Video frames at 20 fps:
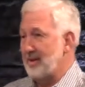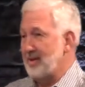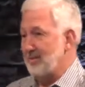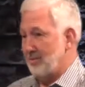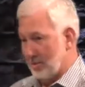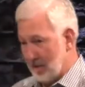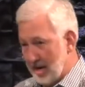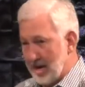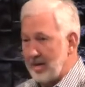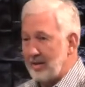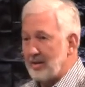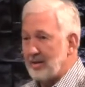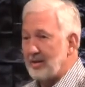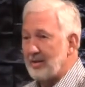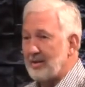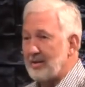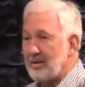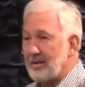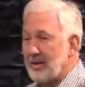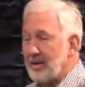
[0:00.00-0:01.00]
right?
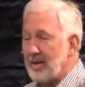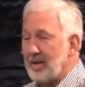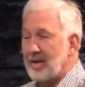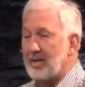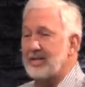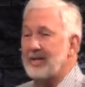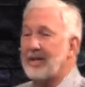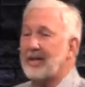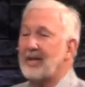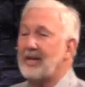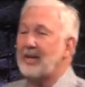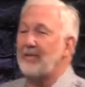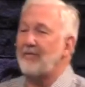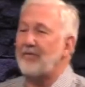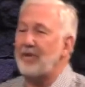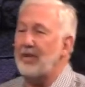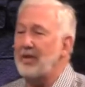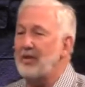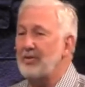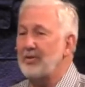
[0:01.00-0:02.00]
because I get
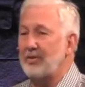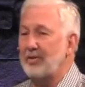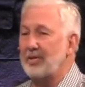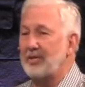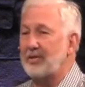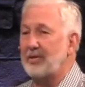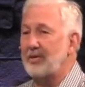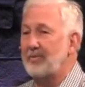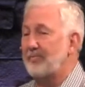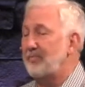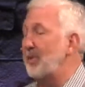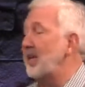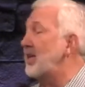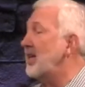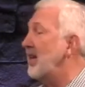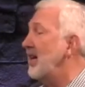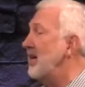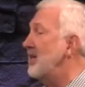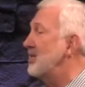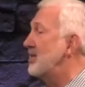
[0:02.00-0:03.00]
confused
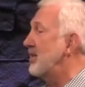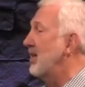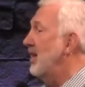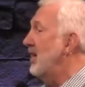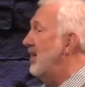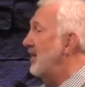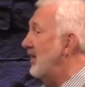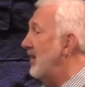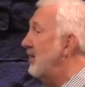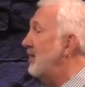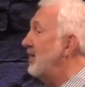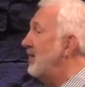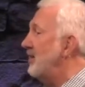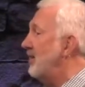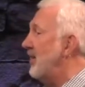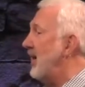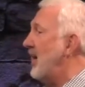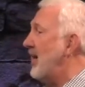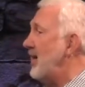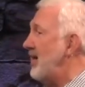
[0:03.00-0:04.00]
because it,
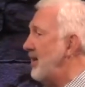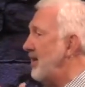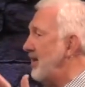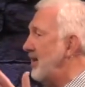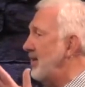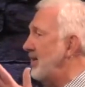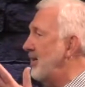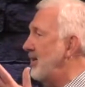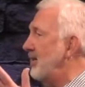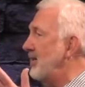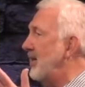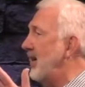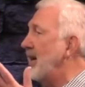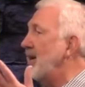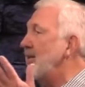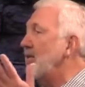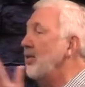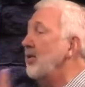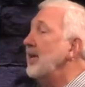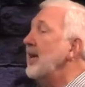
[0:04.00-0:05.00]
they, they
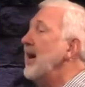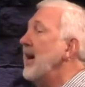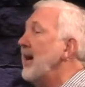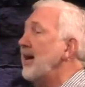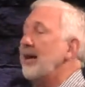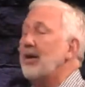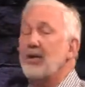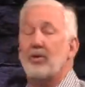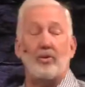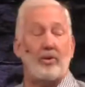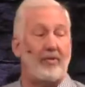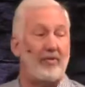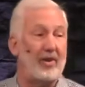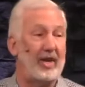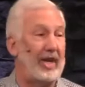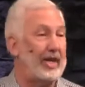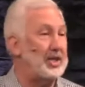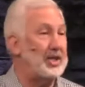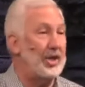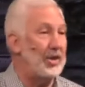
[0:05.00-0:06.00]
had only had Eleanor for
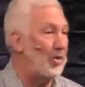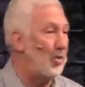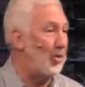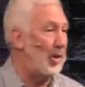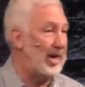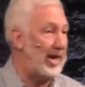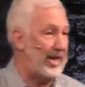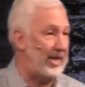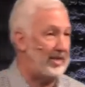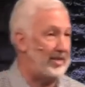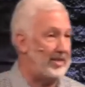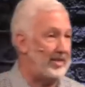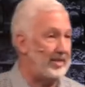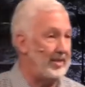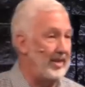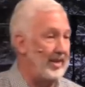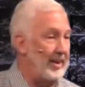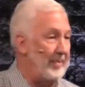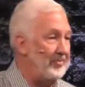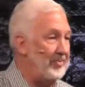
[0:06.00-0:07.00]
like two weeks.
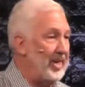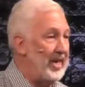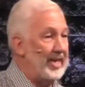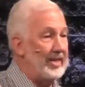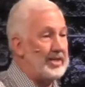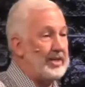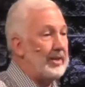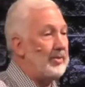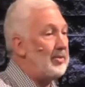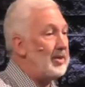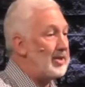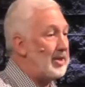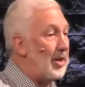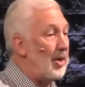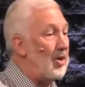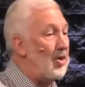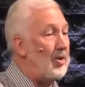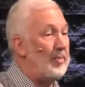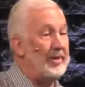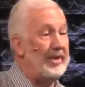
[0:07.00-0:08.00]
And she was
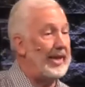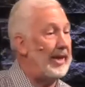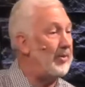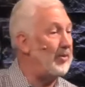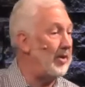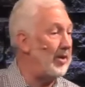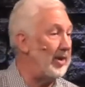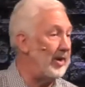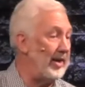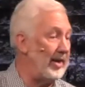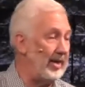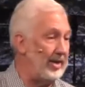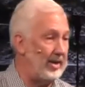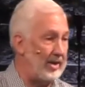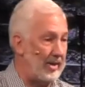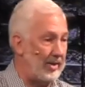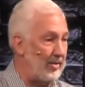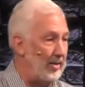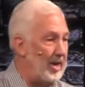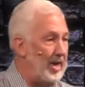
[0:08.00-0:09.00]
home and they were, eh, you
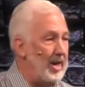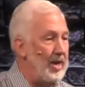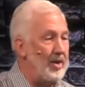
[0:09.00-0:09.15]
know,